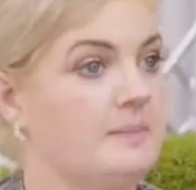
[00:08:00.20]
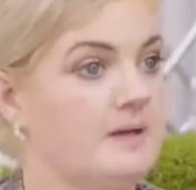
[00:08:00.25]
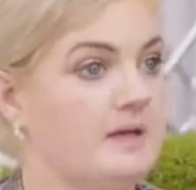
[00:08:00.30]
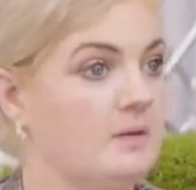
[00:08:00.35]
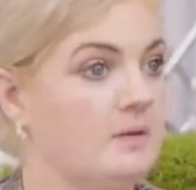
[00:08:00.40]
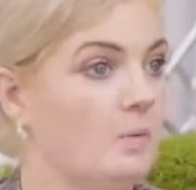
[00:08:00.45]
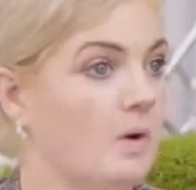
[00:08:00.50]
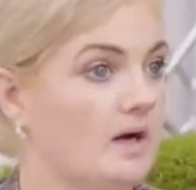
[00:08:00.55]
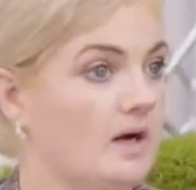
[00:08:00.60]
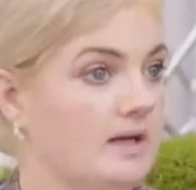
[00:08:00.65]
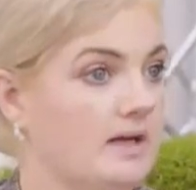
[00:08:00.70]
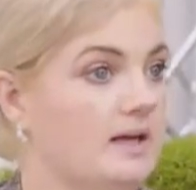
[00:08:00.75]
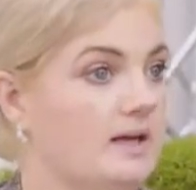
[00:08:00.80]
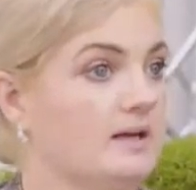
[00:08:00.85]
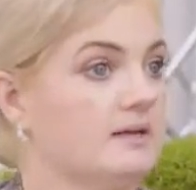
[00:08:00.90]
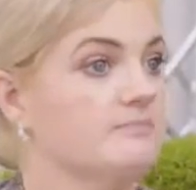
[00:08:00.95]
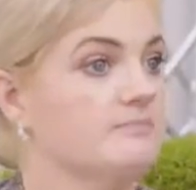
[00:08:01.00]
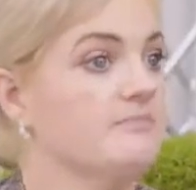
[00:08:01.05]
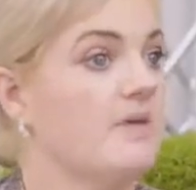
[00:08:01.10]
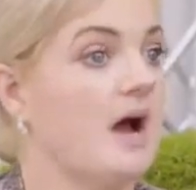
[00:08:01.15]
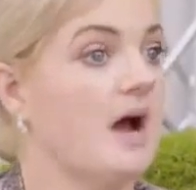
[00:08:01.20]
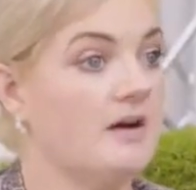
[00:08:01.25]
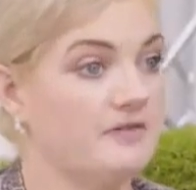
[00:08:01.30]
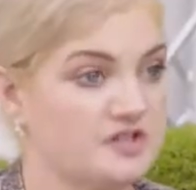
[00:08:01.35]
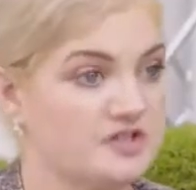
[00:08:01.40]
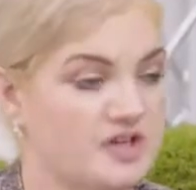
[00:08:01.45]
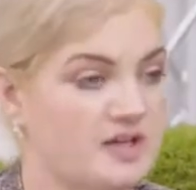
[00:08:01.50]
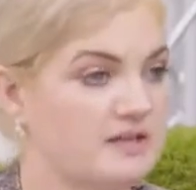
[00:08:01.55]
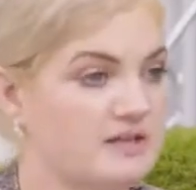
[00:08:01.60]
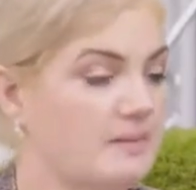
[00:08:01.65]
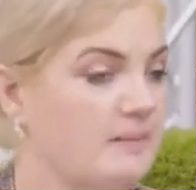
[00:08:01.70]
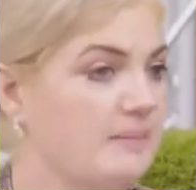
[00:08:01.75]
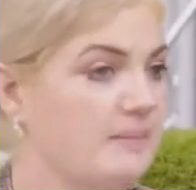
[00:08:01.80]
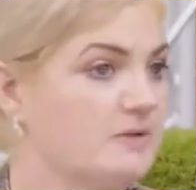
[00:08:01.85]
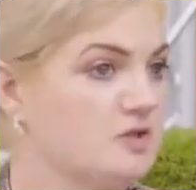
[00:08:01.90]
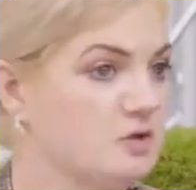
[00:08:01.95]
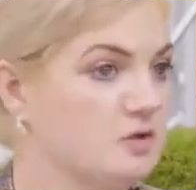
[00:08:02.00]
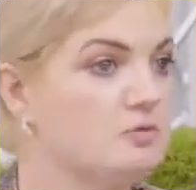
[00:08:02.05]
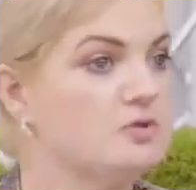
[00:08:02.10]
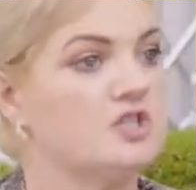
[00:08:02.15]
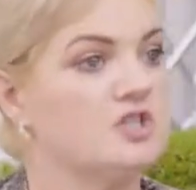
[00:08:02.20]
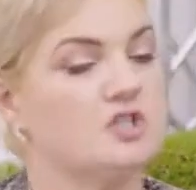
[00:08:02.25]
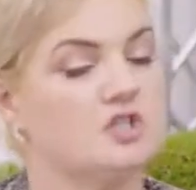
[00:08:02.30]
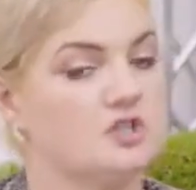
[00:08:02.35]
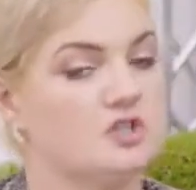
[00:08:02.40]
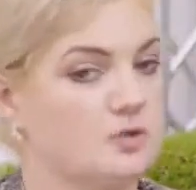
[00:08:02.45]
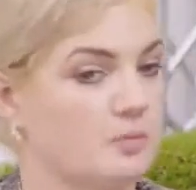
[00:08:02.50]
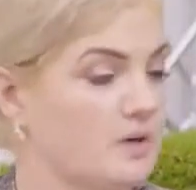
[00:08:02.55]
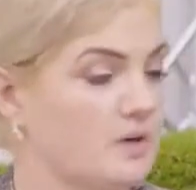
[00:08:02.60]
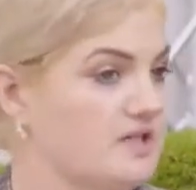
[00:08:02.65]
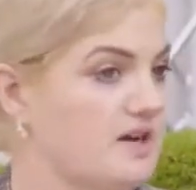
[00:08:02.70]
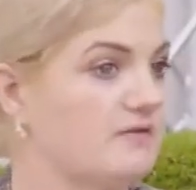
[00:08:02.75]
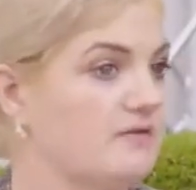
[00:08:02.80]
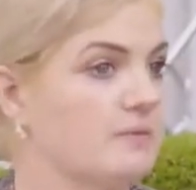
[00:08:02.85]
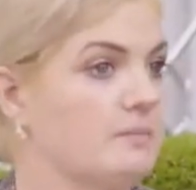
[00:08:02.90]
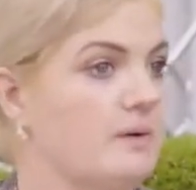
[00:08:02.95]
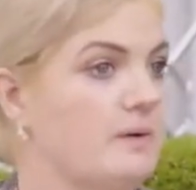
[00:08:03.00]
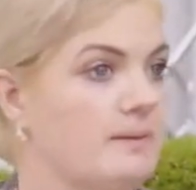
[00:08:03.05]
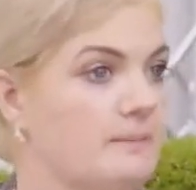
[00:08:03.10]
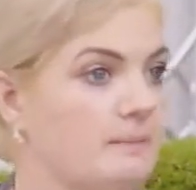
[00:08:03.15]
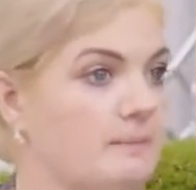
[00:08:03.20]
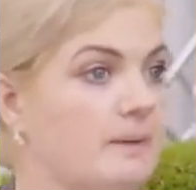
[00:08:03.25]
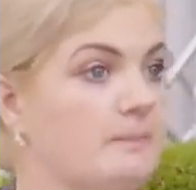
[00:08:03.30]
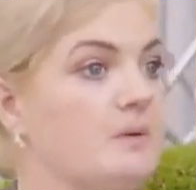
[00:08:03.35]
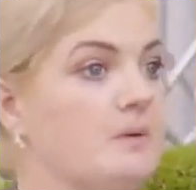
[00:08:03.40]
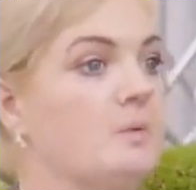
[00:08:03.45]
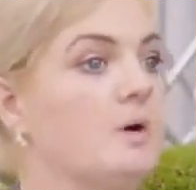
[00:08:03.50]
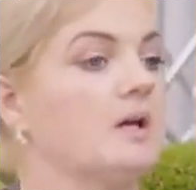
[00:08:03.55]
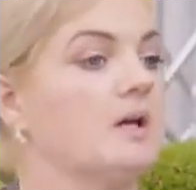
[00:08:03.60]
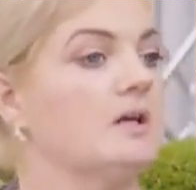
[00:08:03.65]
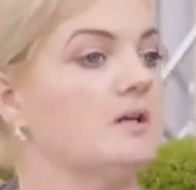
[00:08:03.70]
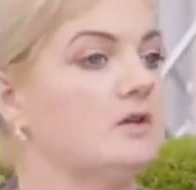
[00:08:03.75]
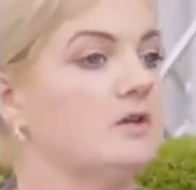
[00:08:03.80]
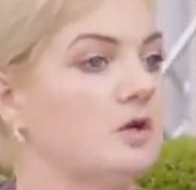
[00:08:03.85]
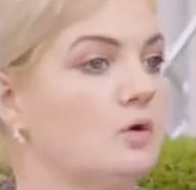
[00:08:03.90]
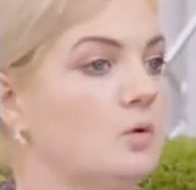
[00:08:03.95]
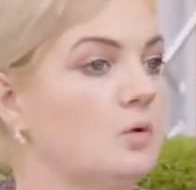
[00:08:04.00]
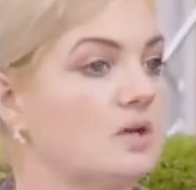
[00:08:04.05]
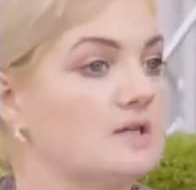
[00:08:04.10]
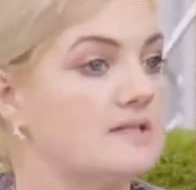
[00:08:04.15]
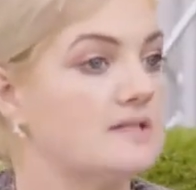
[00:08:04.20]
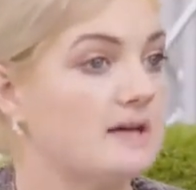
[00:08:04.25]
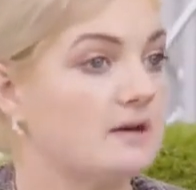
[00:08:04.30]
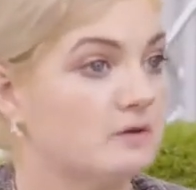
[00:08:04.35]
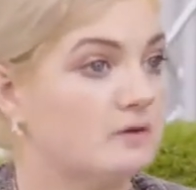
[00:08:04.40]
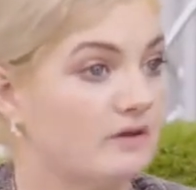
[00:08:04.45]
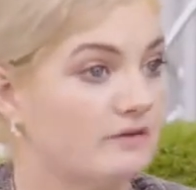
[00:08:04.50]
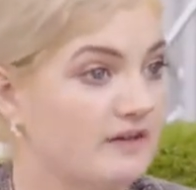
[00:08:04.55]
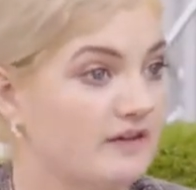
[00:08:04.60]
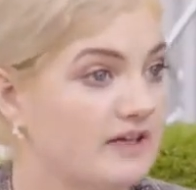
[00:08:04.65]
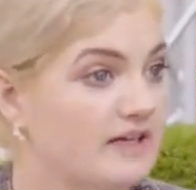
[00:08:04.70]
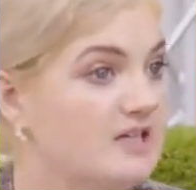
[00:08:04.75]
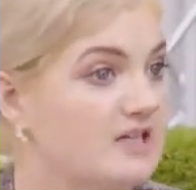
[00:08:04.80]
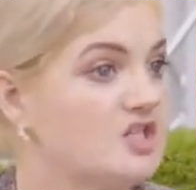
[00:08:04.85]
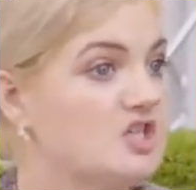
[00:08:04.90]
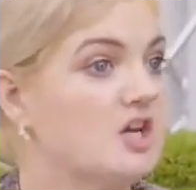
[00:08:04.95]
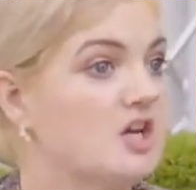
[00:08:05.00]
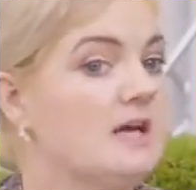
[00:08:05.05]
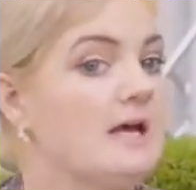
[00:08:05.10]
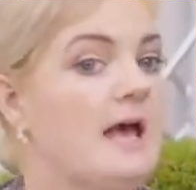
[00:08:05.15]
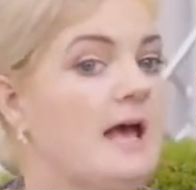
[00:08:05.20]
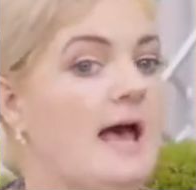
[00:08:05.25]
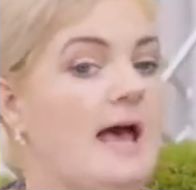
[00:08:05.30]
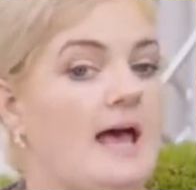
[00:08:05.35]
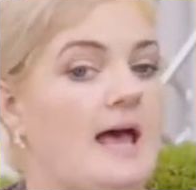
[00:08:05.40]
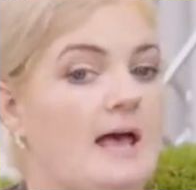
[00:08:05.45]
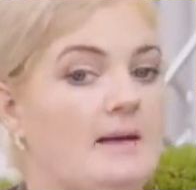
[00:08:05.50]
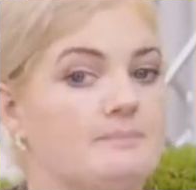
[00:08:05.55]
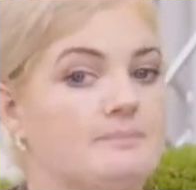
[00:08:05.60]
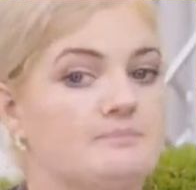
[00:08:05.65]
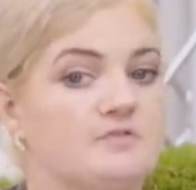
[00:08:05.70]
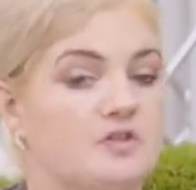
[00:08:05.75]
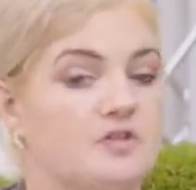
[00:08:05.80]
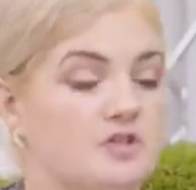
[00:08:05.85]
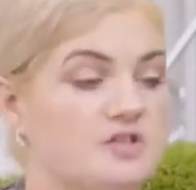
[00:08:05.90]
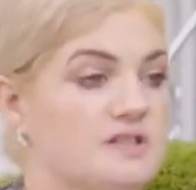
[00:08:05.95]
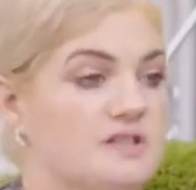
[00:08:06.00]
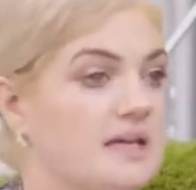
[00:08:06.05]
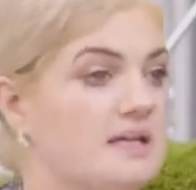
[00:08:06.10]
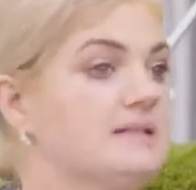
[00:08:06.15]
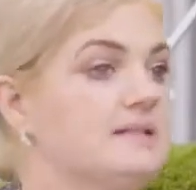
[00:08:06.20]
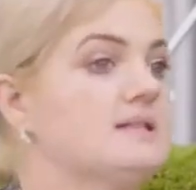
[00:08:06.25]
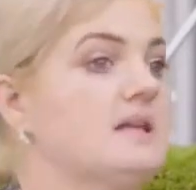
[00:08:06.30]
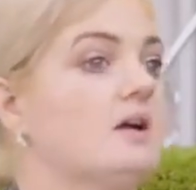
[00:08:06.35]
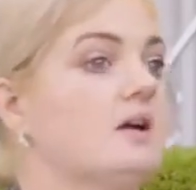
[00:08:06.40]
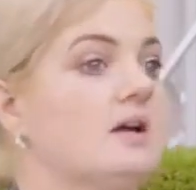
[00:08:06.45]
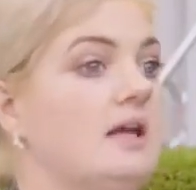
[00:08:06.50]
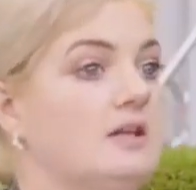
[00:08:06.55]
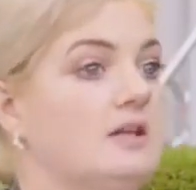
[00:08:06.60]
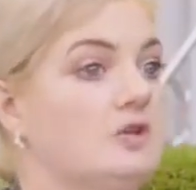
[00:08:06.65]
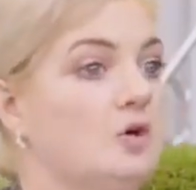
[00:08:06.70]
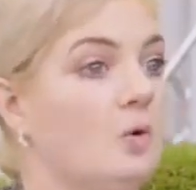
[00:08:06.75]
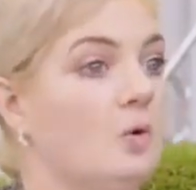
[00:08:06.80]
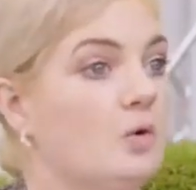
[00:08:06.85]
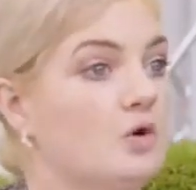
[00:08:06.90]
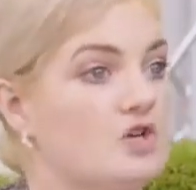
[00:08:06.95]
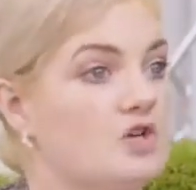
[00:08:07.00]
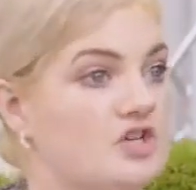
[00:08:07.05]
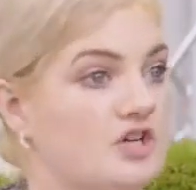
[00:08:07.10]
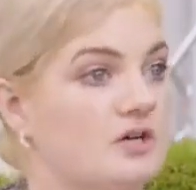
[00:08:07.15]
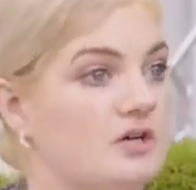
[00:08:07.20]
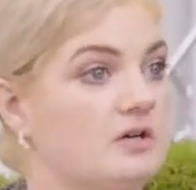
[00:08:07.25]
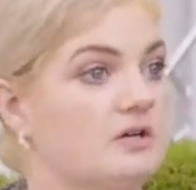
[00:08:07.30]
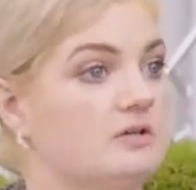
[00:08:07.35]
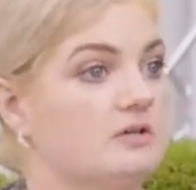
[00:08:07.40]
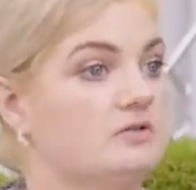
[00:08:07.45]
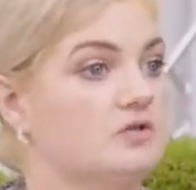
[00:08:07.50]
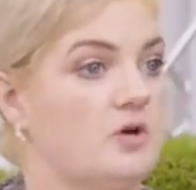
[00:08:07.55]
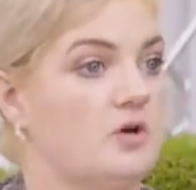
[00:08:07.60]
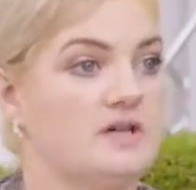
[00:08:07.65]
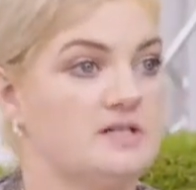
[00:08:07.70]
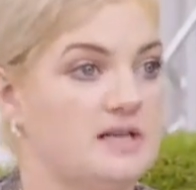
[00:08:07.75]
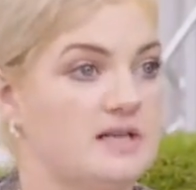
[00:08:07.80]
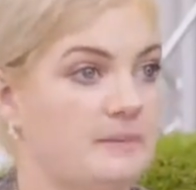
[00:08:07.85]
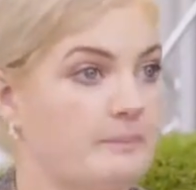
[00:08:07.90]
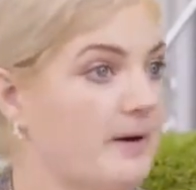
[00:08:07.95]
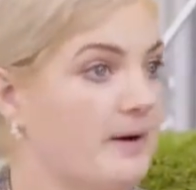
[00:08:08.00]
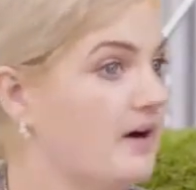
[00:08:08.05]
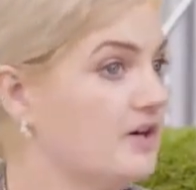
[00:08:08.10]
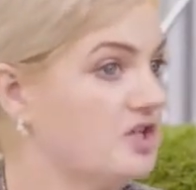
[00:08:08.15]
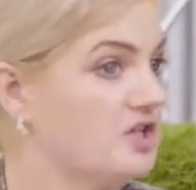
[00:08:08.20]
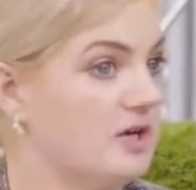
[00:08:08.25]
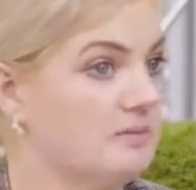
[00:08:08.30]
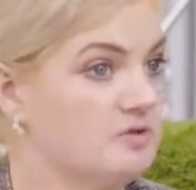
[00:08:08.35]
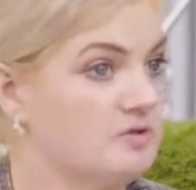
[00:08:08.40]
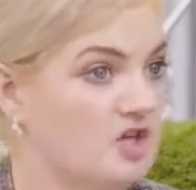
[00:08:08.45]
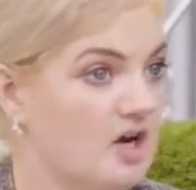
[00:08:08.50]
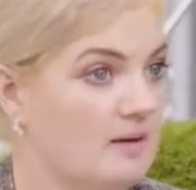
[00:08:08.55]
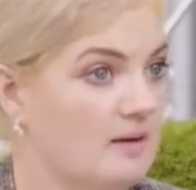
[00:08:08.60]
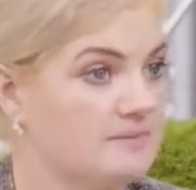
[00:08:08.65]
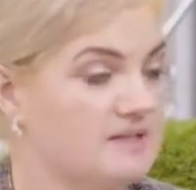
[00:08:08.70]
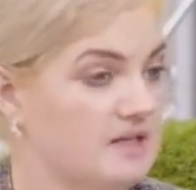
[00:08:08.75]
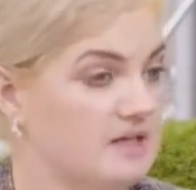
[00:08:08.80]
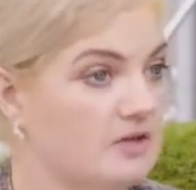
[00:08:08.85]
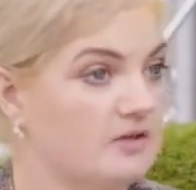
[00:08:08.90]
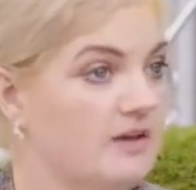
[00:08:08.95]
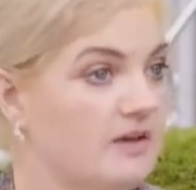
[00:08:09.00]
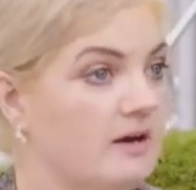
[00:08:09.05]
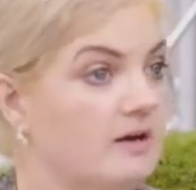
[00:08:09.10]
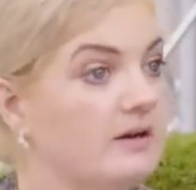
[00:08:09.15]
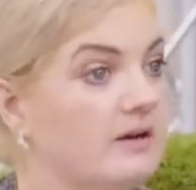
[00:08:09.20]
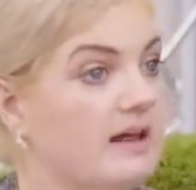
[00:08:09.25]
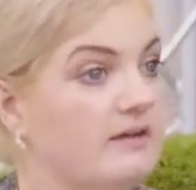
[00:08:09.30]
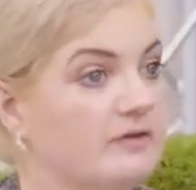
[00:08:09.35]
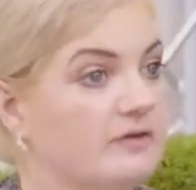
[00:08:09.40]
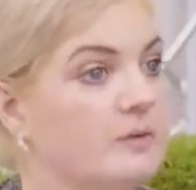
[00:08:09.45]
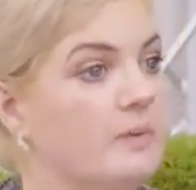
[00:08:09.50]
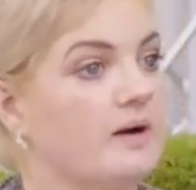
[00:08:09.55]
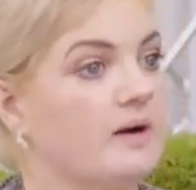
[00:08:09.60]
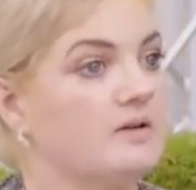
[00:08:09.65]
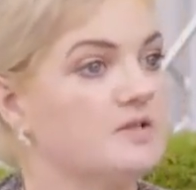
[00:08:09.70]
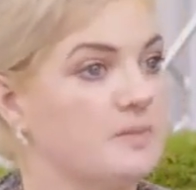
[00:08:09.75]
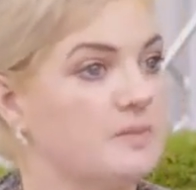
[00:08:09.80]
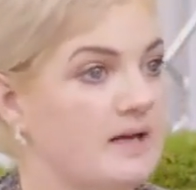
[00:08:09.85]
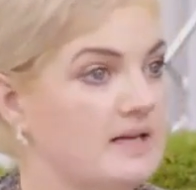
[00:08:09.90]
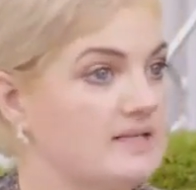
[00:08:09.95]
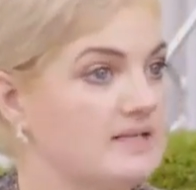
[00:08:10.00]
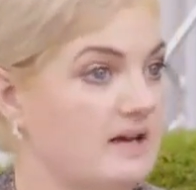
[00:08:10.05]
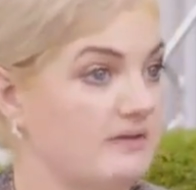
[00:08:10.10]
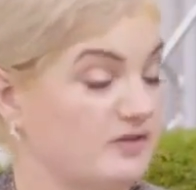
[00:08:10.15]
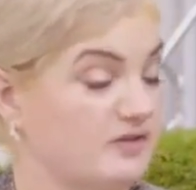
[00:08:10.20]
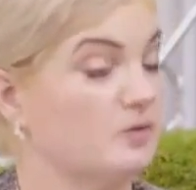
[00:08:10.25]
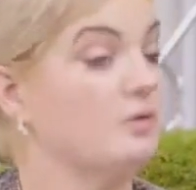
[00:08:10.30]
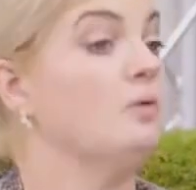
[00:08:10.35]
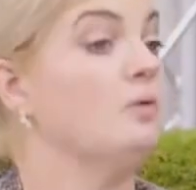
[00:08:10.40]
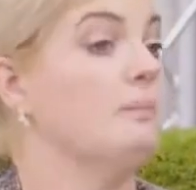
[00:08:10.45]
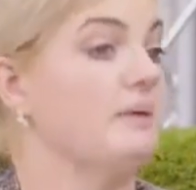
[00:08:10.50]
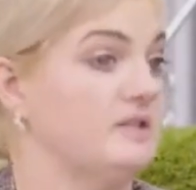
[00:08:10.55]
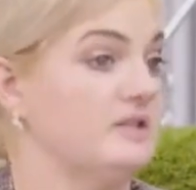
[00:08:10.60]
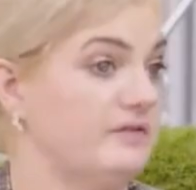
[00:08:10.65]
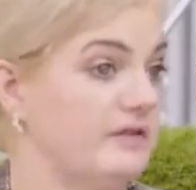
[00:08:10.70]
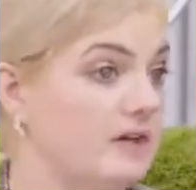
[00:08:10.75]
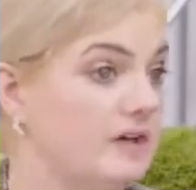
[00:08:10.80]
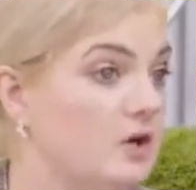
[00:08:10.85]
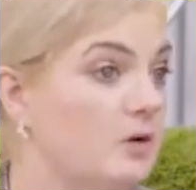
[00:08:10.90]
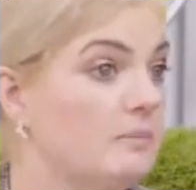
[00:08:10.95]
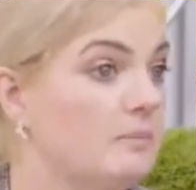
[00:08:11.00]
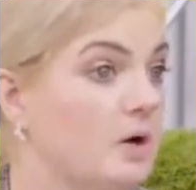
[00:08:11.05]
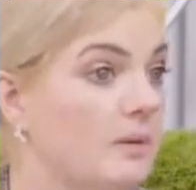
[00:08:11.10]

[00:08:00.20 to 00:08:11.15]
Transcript: be working off-site, they might be school teachers or whatever, might be working in the local town or village. There's kids there getting older, trying to get part-time jobs here, there and everywhere as well to have their own bit of income